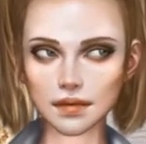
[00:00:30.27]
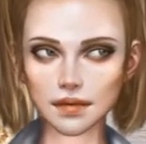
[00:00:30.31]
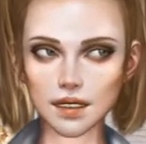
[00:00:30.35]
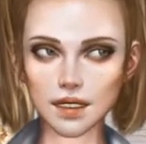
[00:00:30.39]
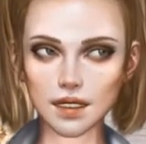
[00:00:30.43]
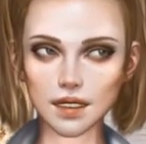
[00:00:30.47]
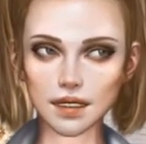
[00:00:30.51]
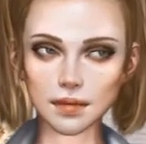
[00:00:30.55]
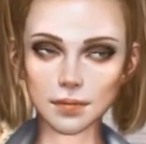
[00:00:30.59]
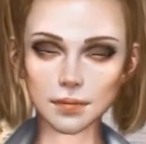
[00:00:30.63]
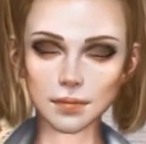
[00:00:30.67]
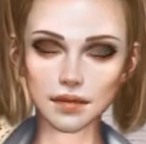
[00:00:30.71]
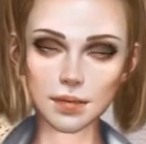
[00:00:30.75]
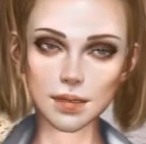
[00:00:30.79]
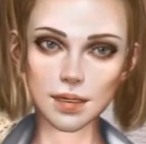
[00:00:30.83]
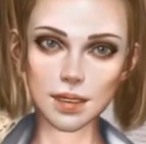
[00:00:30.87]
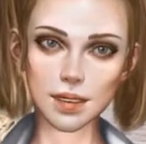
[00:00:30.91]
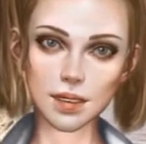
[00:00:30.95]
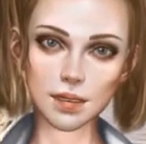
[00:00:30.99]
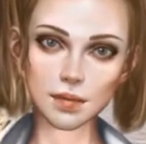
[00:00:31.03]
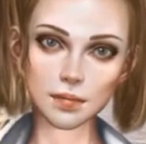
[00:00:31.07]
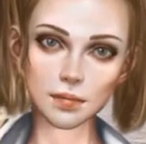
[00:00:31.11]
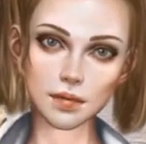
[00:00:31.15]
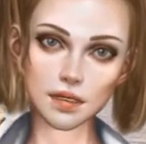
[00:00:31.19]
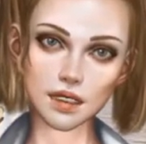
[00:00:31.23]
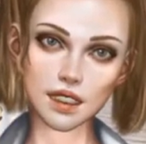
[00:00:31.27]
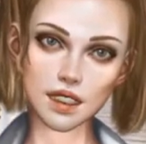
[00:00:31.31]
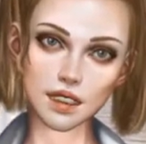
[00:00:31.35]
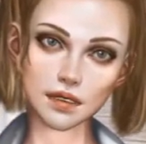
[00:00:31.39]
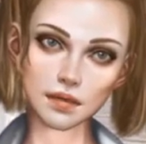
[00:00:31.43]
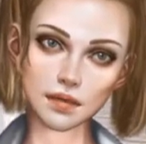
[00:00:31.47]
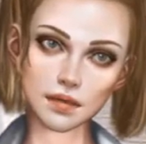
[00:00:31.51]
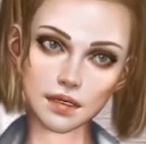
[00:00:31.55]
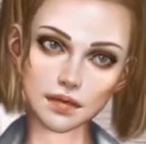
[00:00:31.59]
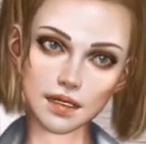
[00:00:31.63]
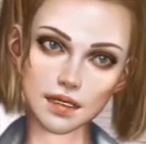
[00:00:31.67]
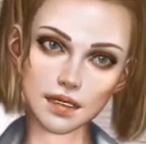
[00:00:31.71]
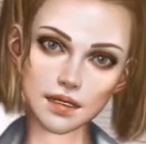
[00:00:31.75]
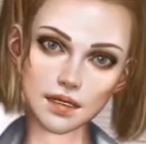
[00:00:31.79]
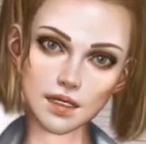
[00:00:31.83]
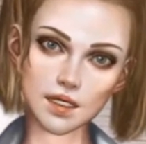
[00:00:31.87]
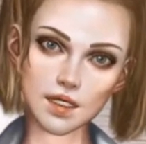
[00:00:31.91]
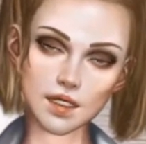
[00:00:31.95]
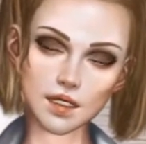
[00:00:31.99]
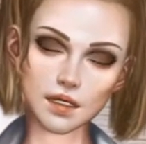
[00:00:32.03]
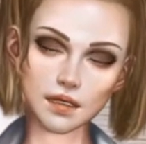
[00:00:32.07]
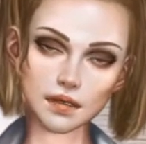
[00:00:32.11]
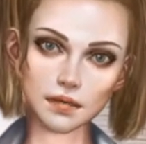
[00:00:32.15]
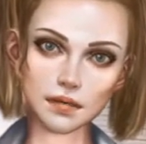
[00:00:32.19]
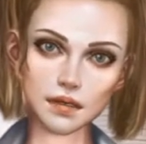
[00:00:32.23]
Private rooms come with a
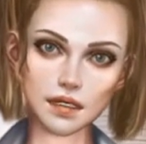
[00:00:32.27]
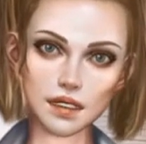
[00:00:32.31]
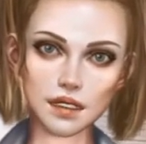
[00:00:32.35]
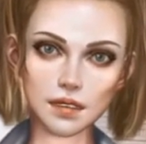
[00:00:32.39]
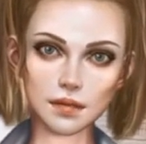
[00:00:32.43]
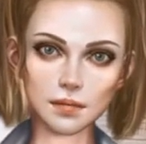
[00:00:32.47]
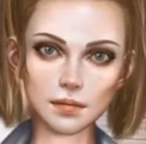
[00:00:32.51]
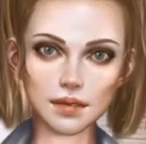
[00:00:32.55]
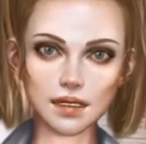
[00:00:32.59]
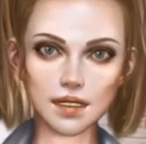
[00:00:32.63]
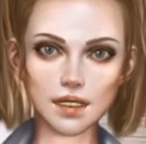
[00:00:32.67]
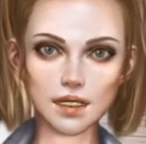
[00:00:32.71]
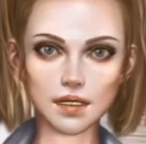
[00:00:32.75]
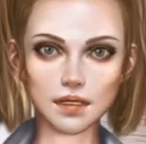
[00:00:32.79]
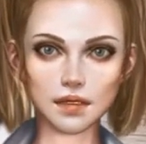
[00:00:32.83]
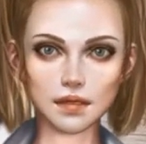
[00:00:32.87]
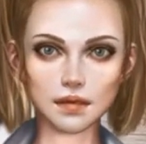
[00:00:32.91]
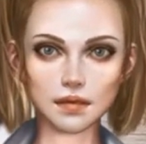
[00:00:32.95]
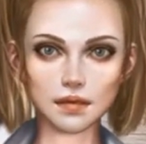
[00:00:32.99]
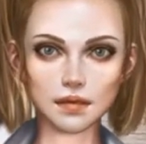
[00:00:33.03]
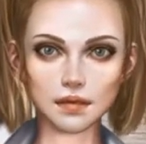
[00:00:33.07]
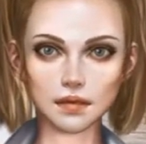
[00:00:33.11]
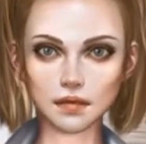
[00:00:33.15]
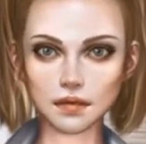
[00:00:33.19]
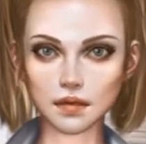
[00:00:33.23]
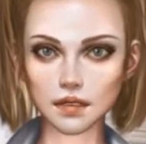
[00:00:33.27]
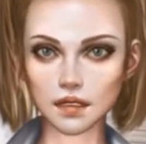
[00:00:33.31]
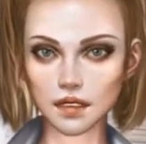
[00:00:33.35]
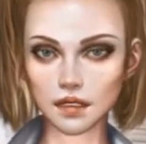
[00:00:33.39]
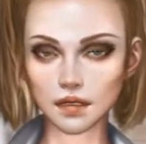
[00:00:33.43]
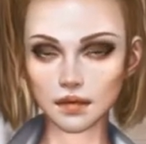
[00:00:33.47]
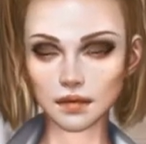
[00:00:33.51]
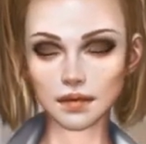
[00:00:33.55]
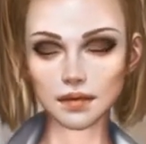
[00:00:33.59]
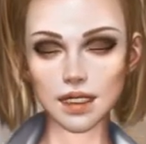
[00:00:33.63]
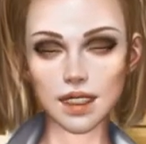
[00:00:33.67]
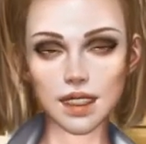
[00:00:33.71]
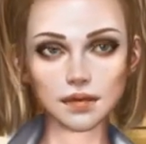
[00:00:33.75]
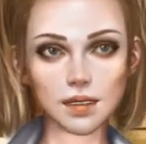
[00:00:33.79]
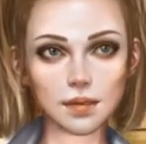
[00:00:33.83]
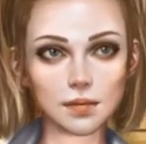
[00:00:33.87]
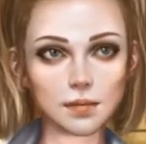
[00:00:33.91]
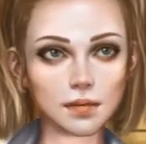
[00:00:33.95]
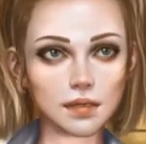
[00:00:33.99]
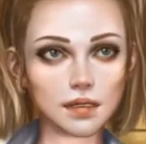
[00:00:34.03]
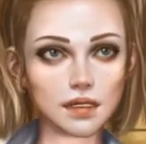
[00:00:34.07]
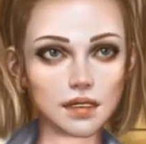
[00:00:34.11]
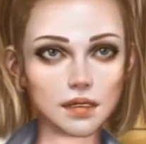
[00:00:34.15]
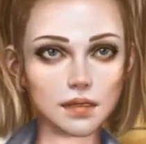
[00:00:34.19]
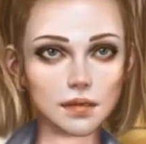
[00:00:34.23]
40-inch LCD TV and tea,
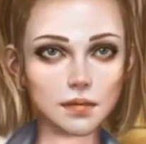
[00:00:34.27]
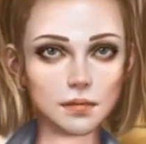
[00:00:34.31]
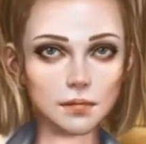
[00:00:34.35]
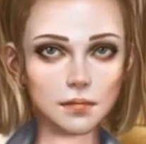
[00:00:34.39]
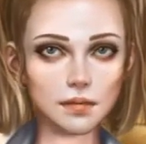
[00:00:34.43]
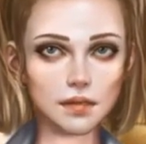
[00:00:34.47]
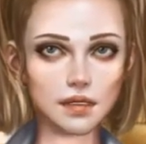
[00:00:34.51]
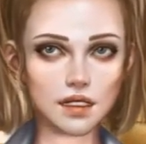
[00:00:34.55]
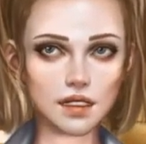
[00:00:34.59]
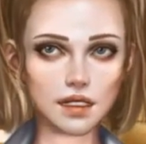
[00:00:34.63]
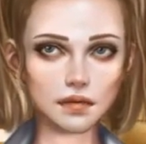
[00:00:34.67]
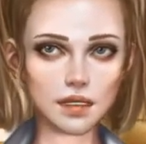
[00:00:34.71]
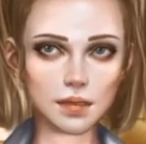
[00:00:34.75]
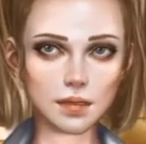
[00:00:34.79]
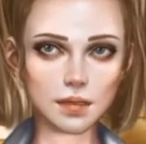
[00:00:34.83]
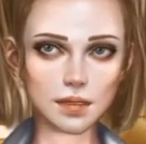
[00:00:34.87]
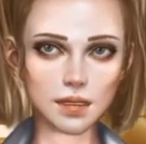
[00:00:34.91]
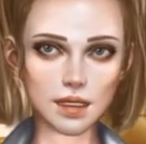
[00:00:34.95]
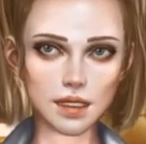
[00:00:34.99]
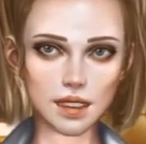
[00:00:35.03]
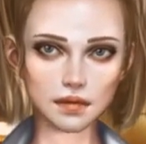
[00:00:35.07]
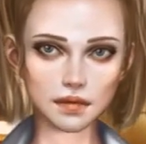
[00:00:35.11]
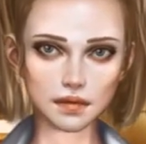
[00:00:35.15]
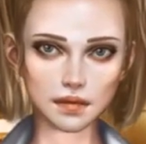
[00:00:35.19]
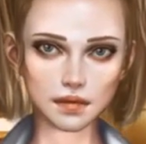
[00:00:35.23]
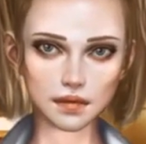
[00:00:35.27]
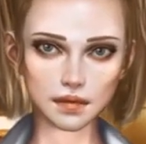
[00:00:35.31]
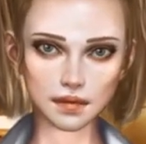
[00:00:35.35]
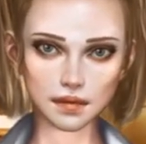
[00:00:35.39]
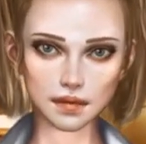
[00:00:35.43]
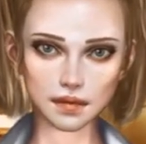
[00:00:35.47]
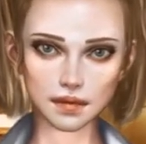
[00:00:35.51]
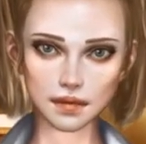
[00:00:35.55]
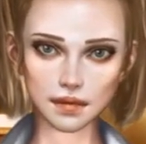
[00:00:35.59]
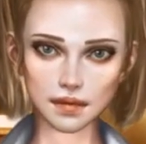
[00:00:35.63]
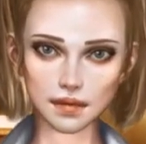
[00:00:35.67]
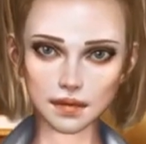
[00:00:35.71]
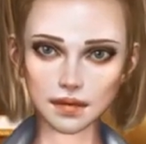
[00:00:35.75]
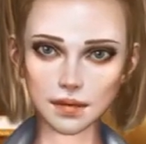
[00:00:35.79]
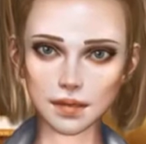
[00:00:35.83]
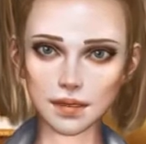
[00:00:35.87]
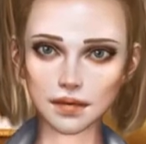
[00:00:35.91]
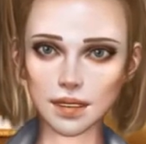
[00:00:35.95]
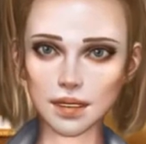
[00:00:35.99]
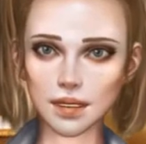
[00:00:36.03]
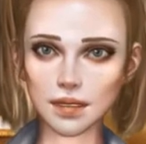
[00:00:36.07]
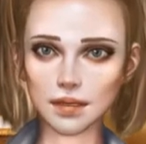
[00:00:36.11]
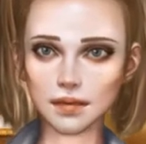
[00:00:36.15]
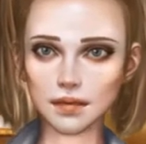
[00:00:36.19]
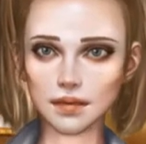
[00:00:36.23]
coffee-making facilities. A
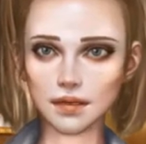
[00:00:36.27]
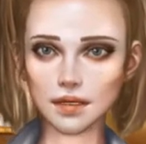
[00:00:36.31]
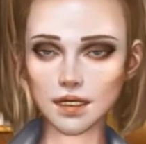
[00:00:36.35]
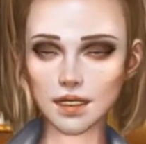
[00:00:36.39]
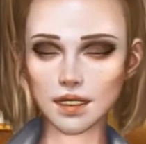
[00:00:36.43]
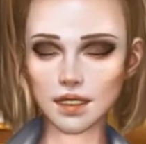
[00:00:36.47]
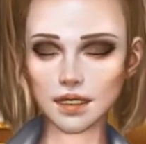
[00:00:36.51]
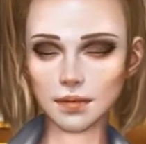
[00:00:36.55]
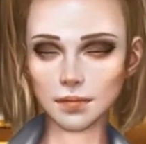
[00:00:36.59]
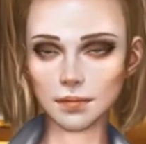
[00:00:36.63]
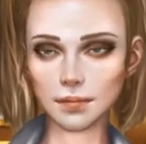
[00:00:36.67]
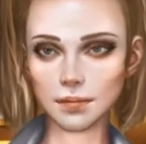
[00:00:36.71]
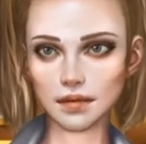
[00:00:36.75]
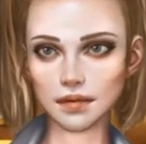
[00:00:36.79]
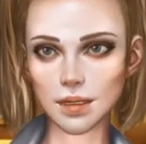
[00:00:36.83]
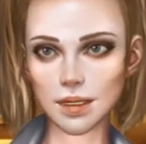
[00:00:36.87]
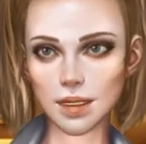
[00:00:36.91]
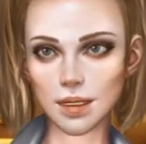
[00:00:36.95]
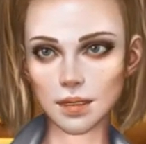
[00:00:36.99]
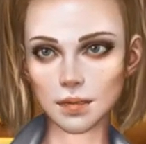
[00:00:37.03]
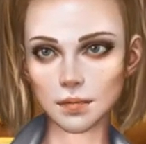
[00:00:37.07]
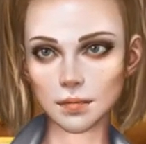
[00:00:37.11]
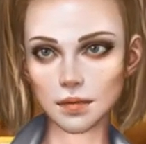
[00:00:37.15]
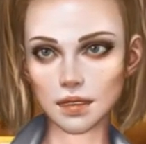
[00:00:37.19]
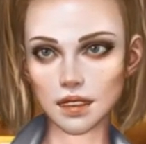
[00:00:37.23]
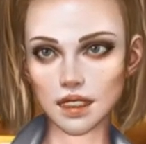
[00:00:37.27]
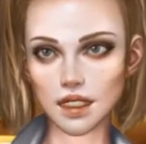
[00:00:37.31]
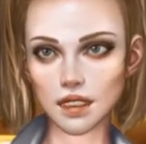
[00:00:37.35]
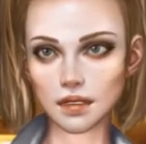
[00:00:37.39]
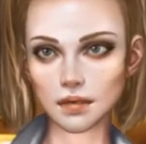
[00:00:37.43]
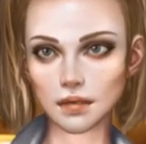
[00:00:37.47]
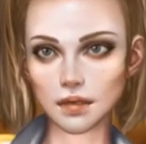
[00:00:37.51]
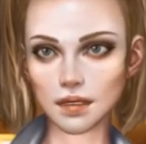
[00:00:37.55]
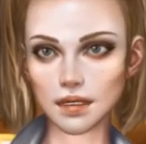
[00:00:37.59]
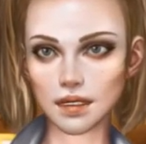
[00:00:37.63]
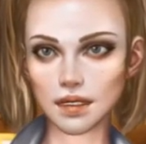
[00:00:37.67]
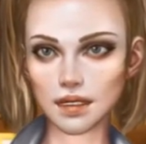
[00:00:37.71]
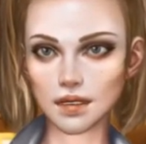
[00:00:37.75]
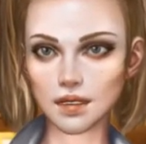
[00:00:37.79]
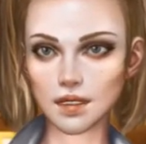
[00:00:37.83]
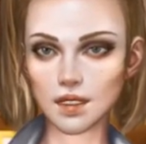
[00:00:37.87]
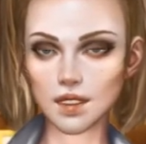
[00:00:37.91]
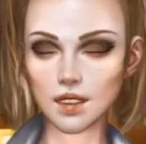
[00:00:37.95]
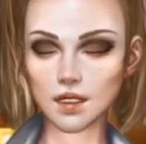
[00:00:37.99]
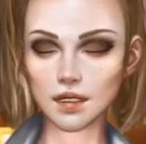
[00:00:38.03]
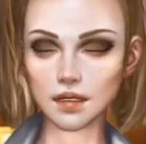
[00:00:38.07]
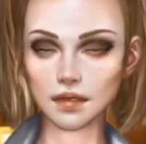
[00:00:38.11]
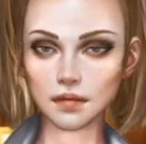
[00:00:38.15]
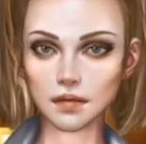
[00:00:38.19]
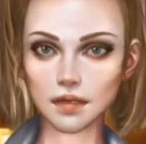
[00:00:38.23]
continental breakfast is served in our
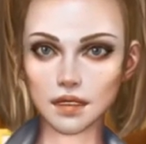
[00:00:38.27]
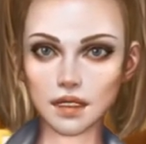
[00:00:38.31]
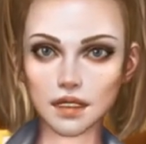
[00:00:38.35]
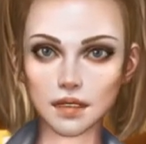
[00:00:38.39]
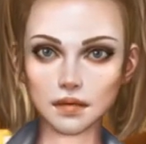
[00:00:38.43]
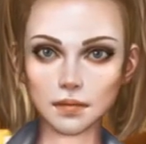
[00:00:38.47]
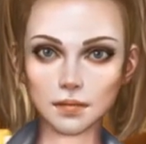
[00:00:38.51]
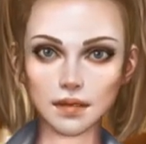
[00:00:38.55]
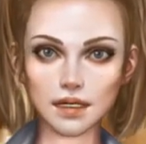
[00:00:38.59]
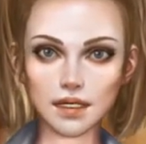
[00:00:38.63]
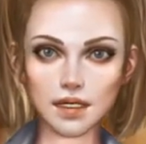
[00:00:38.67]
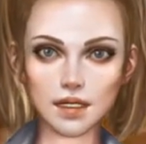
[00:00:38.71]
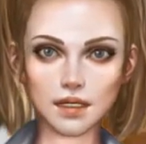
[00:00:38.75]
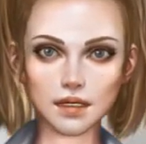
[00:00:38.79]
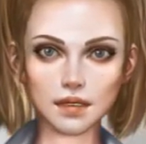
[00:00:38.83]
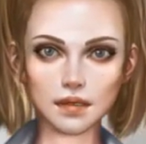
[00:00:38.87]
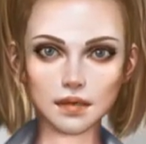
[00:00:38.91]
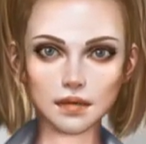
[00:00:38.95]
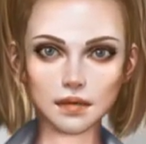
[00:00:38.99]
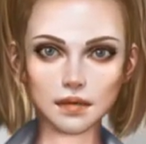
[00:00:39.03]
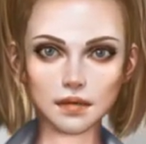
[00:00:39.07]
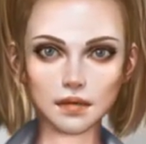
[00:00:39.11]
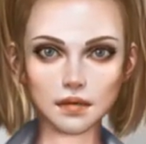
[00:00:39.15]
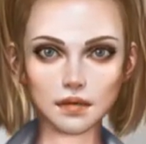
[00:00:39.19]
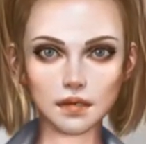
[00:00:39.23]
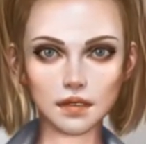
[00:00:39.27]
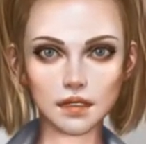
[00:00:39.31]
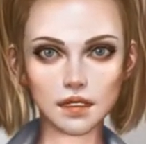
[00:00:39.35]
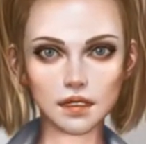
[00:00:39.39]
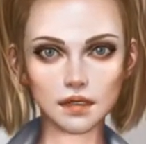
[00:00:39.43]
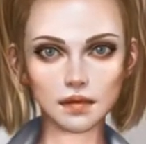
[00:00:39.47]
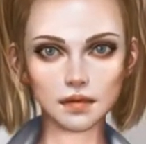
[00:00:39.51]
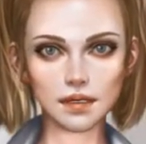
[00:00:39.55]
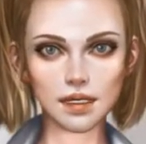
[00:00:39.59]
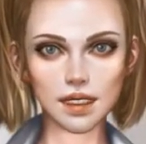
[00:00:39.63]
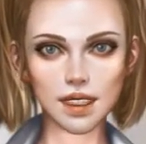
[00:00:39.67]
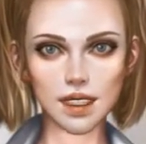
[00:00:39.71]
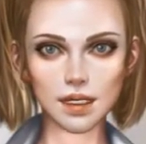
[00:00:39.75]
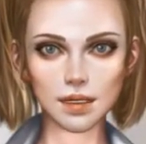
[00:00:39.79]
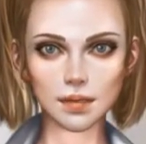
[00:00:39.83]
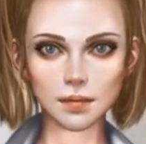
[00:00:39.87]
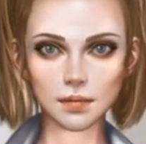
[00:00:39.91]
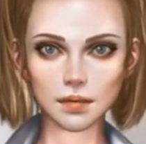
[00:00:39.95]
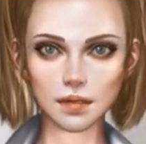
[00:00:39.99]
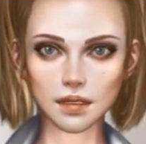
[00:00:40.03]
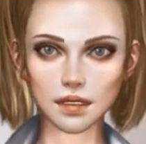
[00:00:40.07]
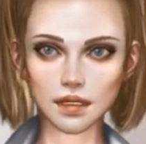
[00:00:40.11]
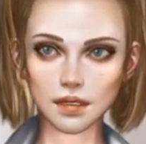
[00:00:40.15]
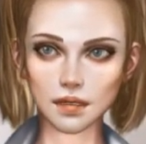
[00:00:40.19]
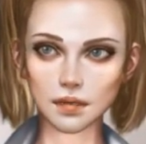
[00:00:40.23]
bar lounge, as well as toasted
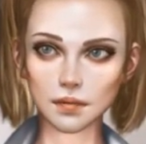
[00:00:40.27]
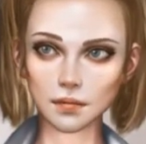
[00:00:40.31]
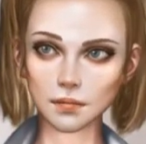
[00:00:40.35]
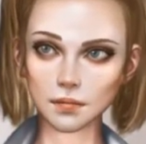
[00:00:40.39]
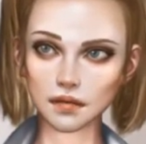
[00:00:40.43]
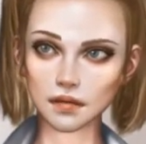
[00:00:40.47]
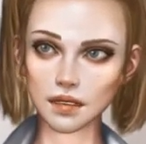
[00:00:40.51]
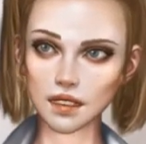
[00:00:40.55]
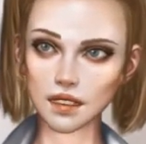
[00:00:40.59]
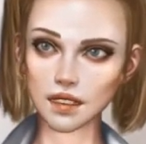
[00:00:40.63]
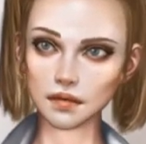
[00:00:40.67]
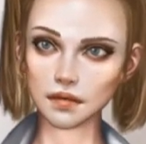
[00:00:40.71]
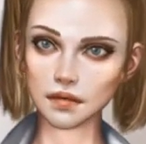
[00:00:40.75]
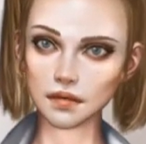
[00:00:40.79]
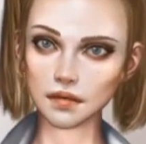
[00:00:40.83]
sandwiches and snacks.